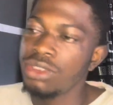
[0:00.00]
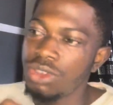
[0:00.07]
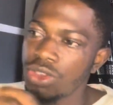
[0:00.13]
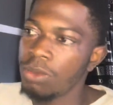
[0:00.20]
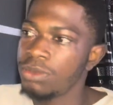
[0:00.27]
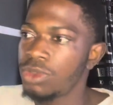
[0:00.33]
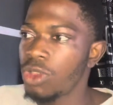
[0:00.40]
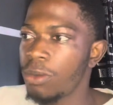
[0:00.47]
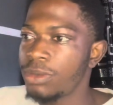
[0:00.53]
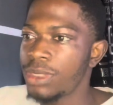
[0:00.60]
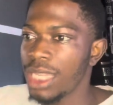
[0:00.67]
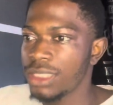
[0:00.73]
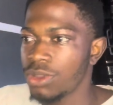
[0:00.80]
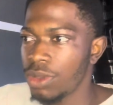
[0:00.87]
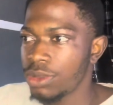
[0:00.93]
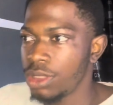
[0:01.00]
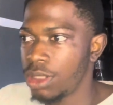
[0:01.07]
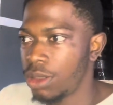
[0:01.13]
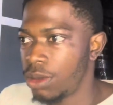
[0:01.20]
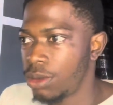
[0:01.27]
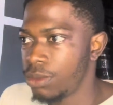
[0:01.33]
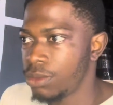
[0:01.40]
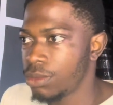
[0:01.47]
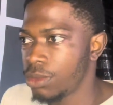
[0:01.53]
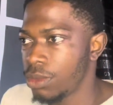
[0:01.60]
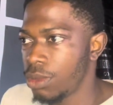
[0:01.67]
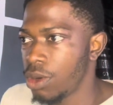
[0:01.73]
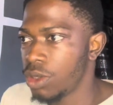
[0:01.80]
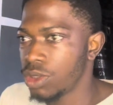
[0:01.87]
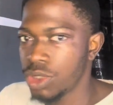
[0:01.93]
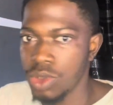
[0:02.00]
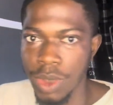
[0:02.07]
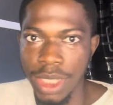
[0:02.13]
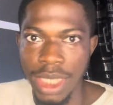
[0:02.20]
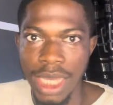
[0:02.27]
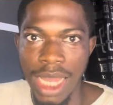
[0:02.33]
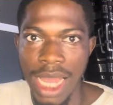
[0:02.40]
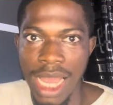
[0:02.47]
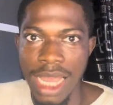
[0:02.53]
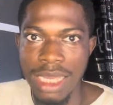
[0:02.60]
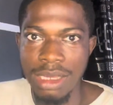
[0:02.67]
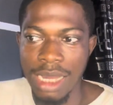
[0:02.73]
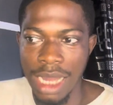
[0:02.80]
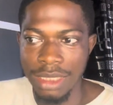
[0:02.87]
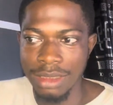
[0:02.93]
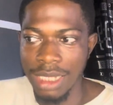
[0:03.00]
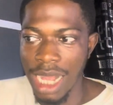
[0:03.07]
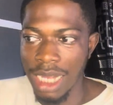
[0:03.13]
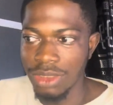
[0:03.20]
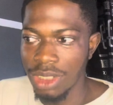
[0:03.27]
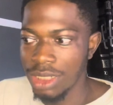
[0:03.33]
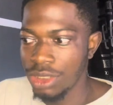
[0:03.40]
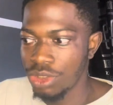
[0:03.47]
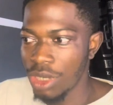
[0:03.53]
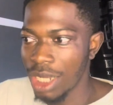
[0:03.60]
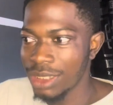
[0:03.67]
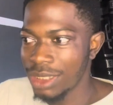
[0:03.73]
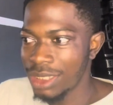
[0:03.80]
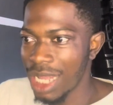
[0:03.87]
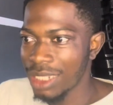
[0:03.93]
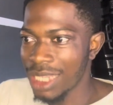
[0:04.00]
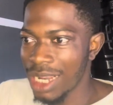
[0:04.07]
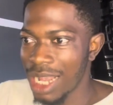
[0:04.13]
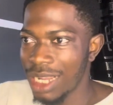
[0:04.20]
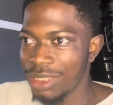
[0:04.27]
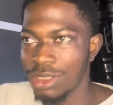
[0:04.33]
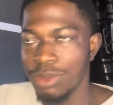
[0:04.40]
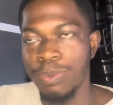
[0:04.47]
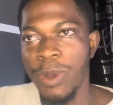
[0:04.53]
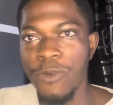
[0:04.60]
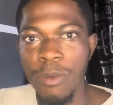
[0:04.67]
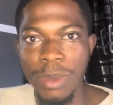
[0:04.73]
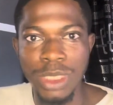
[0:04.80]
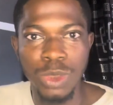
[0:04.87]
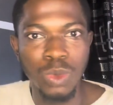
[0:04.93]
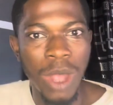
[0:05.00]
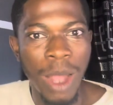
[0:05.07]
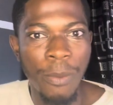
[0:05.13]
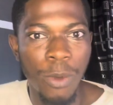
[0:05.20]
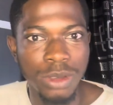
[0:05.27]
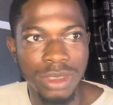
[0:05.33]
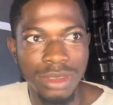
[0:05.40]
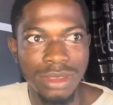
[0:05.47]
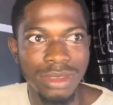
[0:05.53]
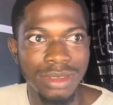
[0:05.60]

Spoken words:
some top decks on Sui, I can actually transact. I can perform a swap on